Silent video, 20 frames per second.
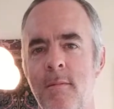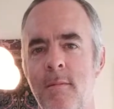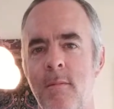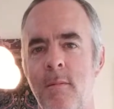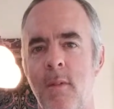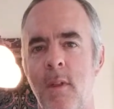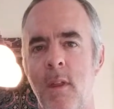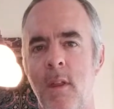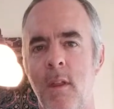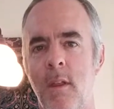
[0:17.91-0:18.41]

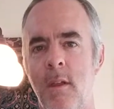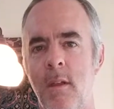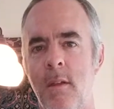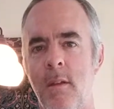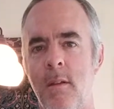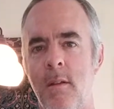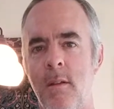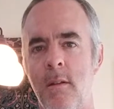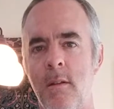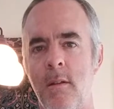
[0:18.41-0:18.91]

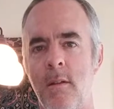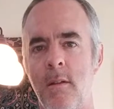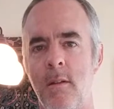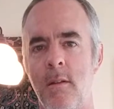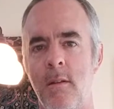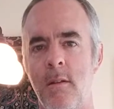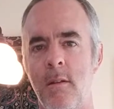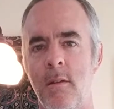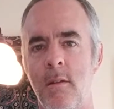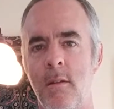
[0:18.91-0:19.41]

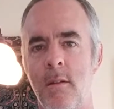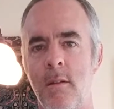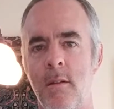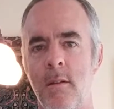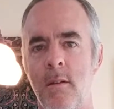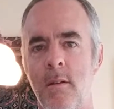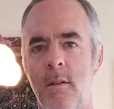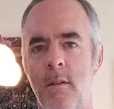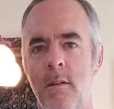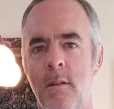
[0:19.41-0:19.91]

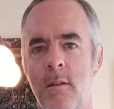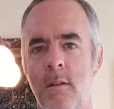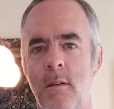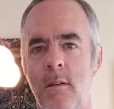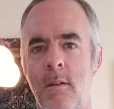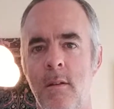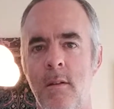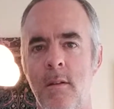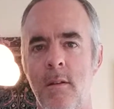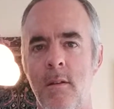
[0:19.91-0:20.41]

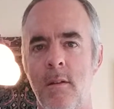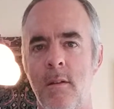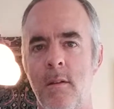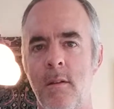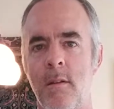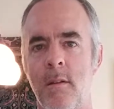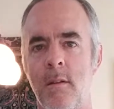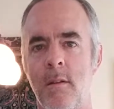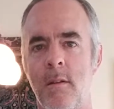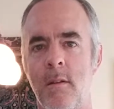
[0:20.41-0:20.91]

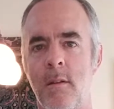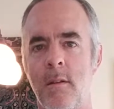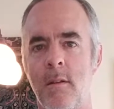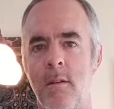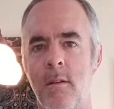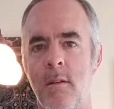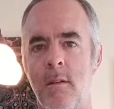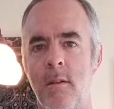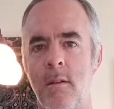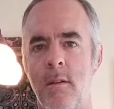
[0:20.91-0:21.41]

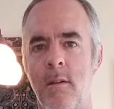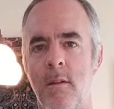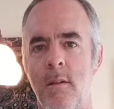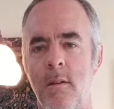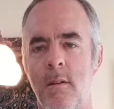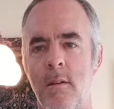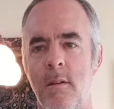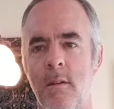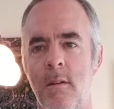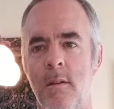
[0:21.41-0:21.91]

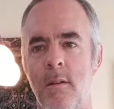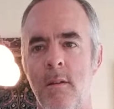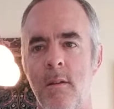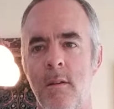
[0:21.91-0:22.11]
No words are spoken by the person on screen.